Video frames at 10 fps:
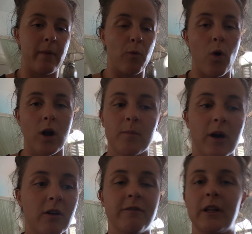My water
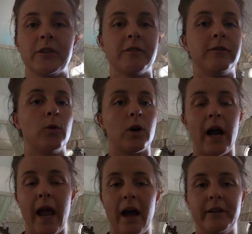bottle fell on the floor. I
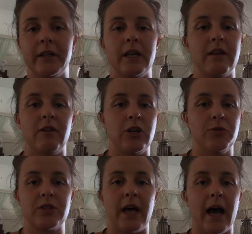haven't even
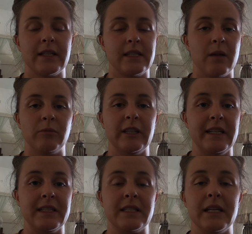used that same
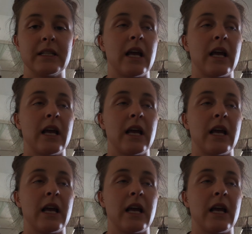lid since.